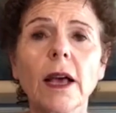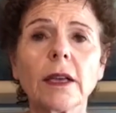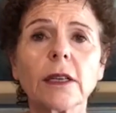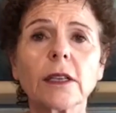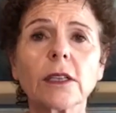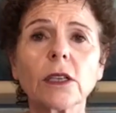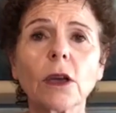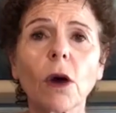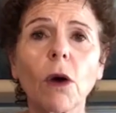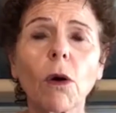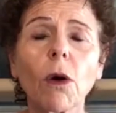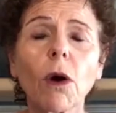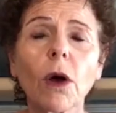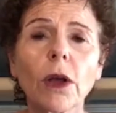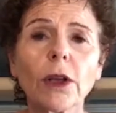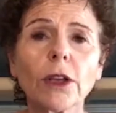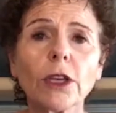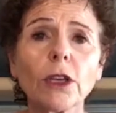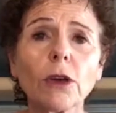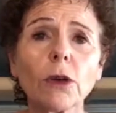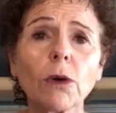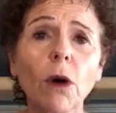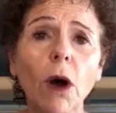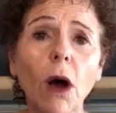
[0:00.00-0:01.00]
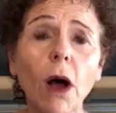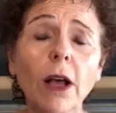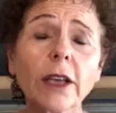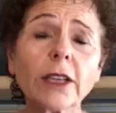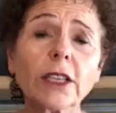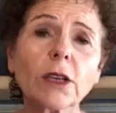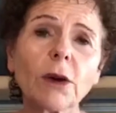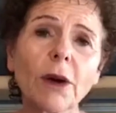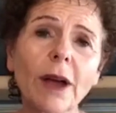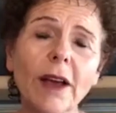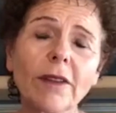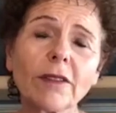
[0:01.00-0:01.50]
So you
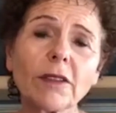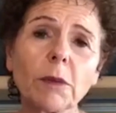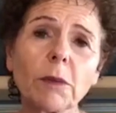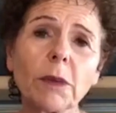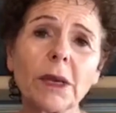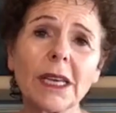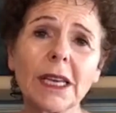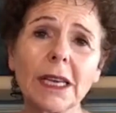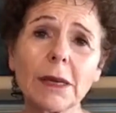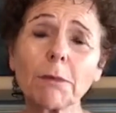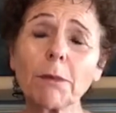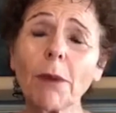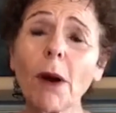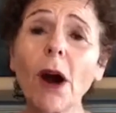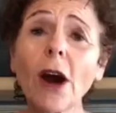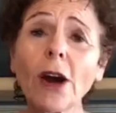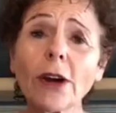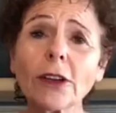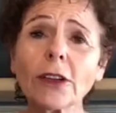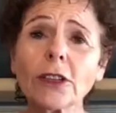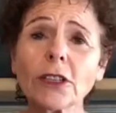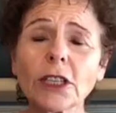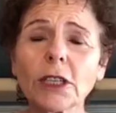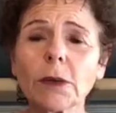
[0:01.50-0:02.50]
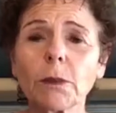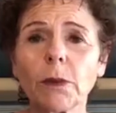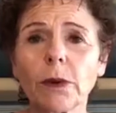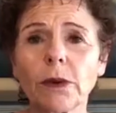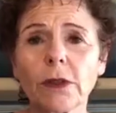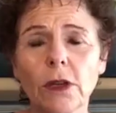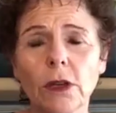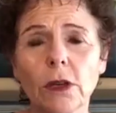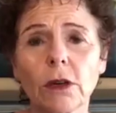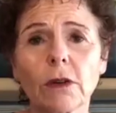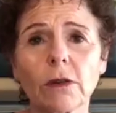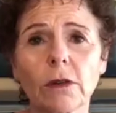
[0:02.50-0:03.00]
also have to be in partnership
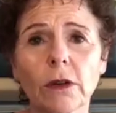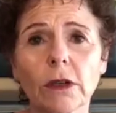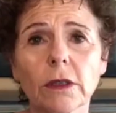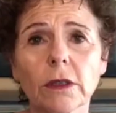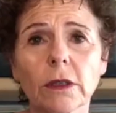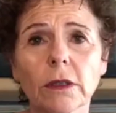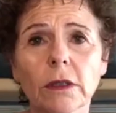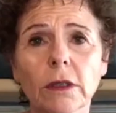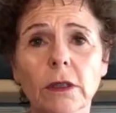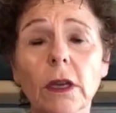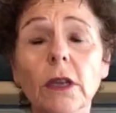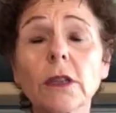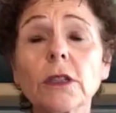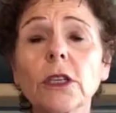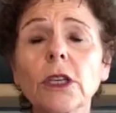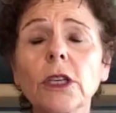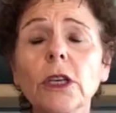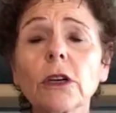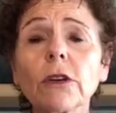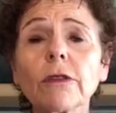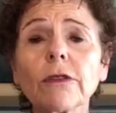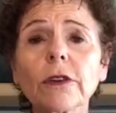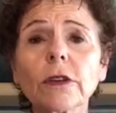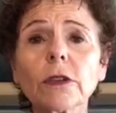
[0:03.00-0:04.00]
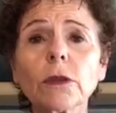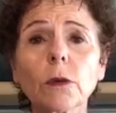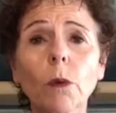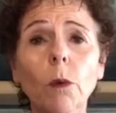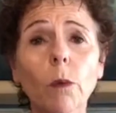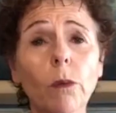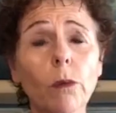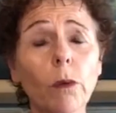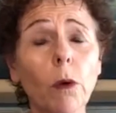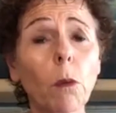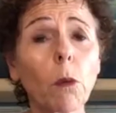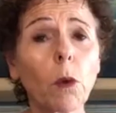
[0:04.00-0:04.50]
with the universe because the universe
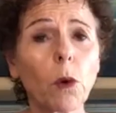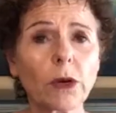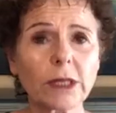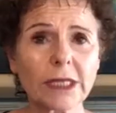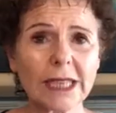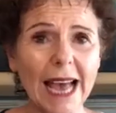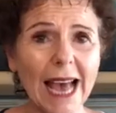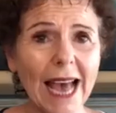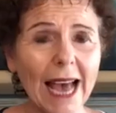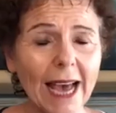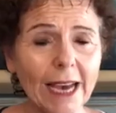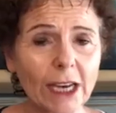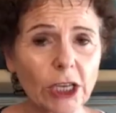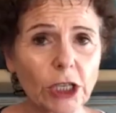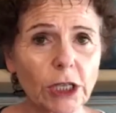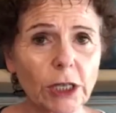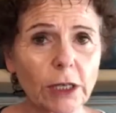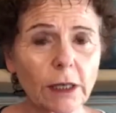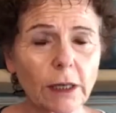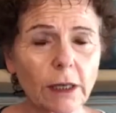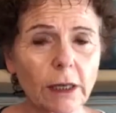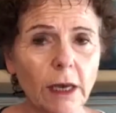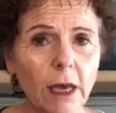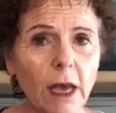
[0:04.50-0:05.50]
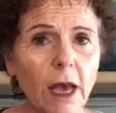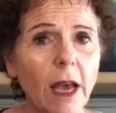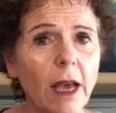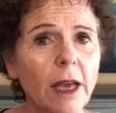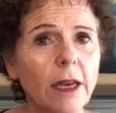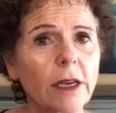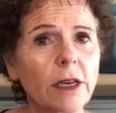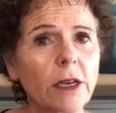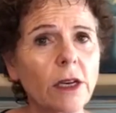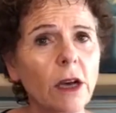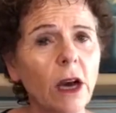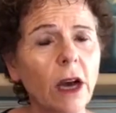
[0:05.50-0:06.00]
rewards action.
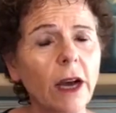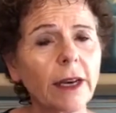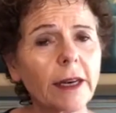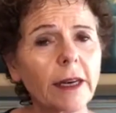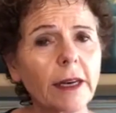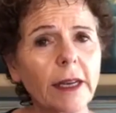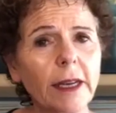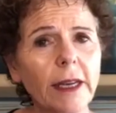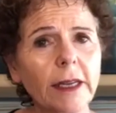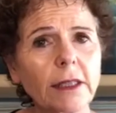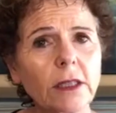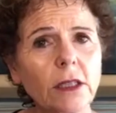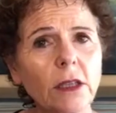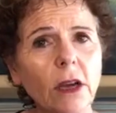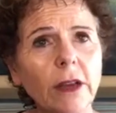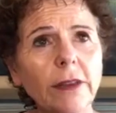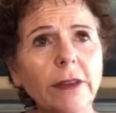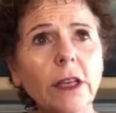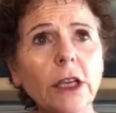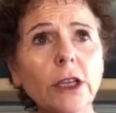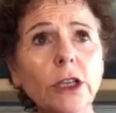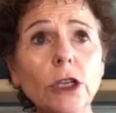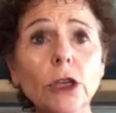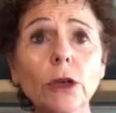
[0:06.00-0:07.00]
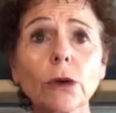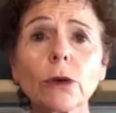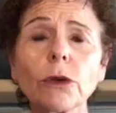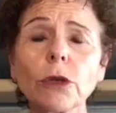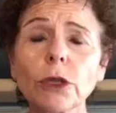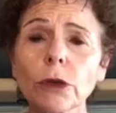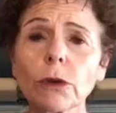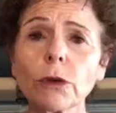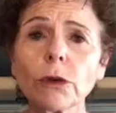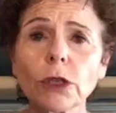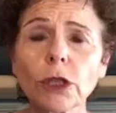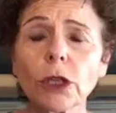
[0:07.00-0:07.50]
Not, it's not the do,
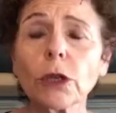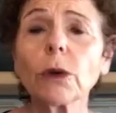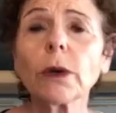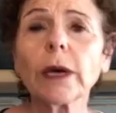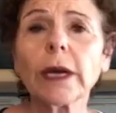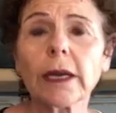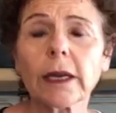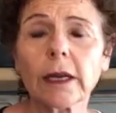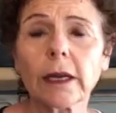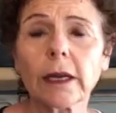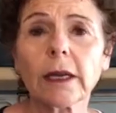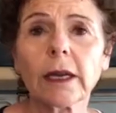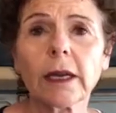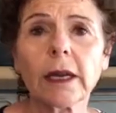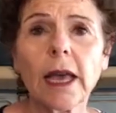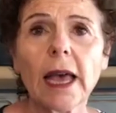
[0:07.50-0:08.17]
do, doing.